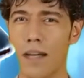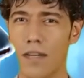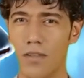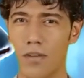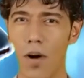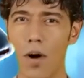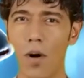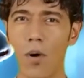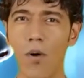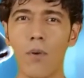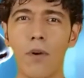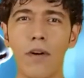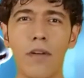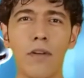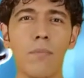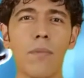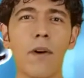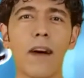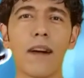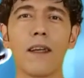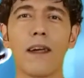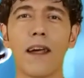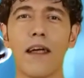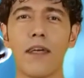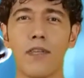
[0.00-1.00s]
has always
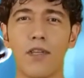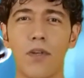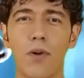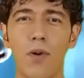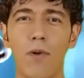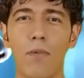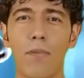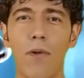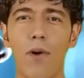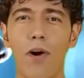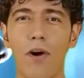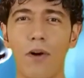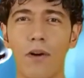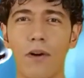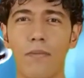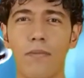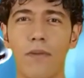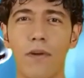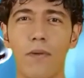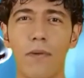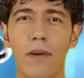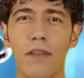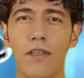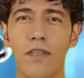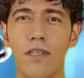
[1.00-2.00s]
been an integral part of
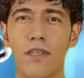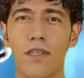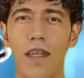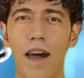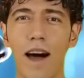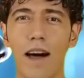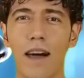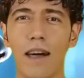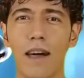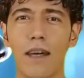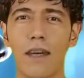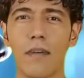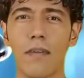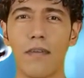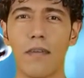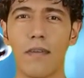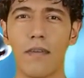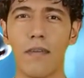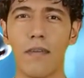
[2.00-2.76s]
human society.